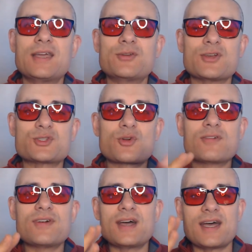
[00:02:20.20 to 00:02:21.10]
sort
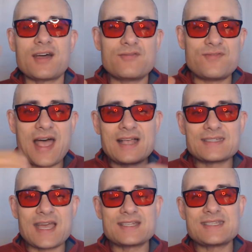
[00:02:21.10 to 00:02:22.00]
of a
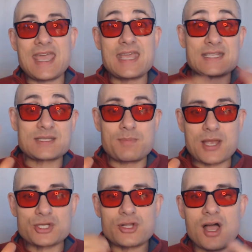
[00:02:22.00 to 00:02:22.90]
Valentine's Day
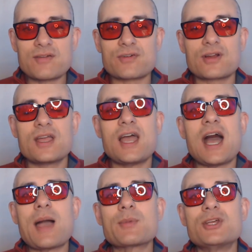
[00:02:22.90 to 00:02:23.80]
special offer,
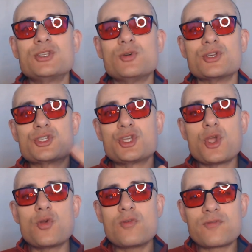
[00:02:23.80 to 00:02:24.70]
I'm going to do a
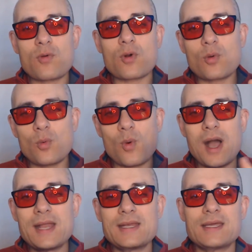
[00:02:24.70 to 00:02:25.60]

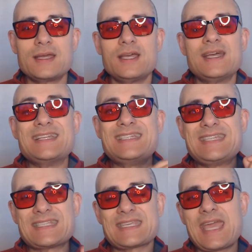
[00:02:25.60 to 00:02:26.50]
2-for-1
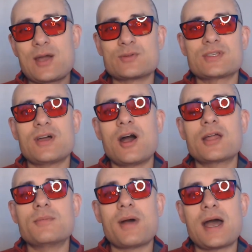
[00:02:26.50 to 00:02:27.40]
discount
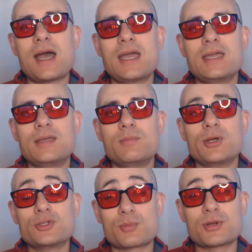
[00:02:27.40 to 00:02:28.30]
on my
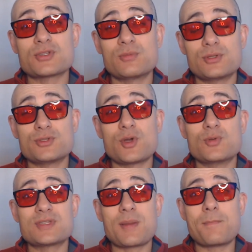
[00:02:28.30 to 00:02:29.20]
Build Your Personal Blue
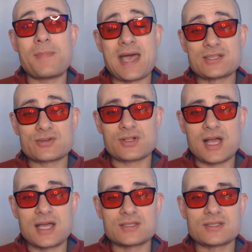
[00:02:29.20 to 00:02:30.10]
Zones
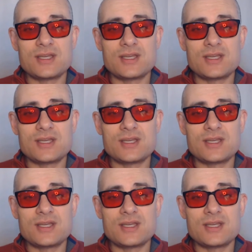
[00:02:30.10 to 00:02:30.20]
Masterclass.